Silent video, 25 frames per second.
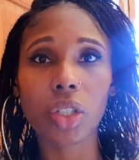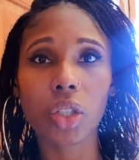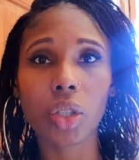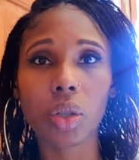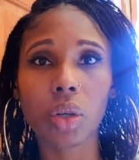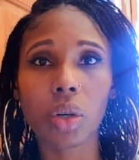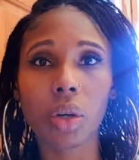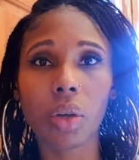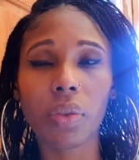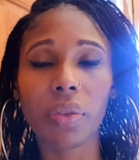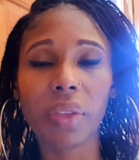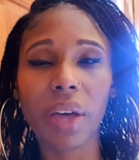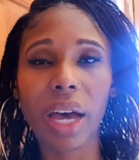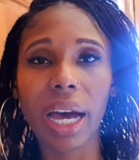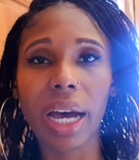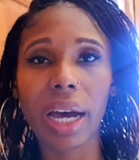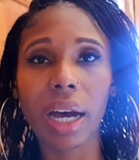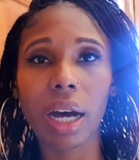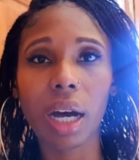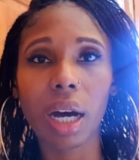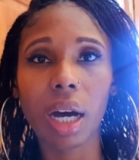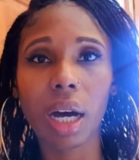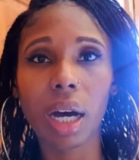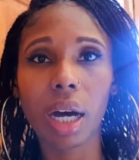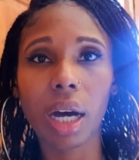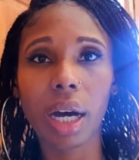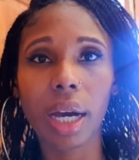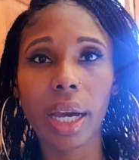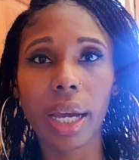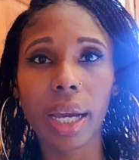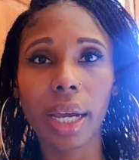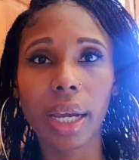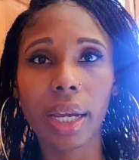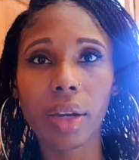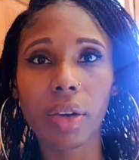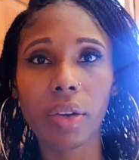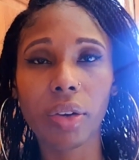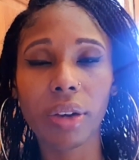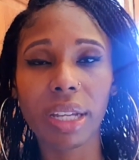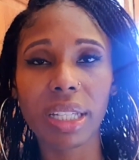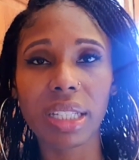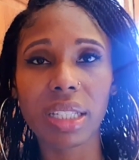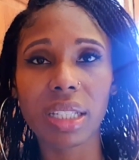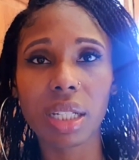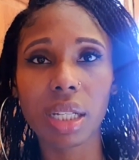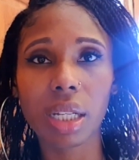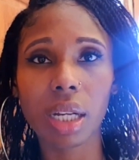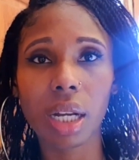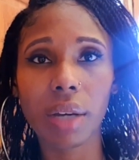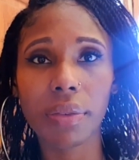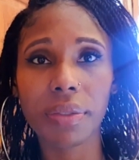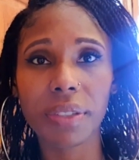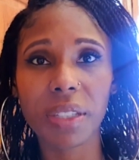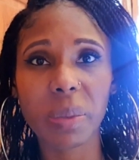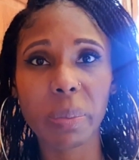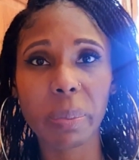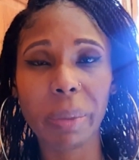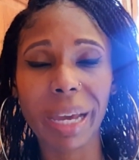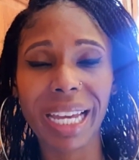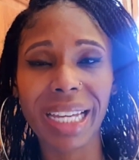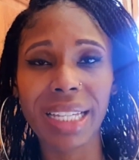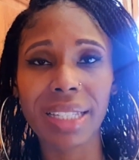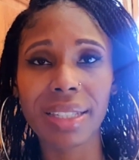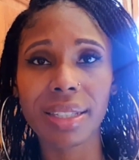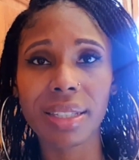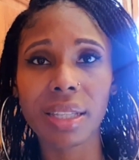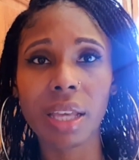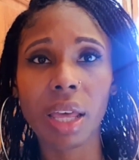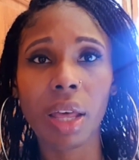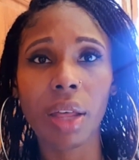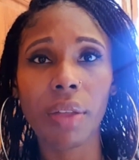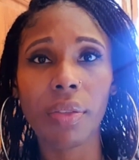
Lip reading: sure that I created enough space.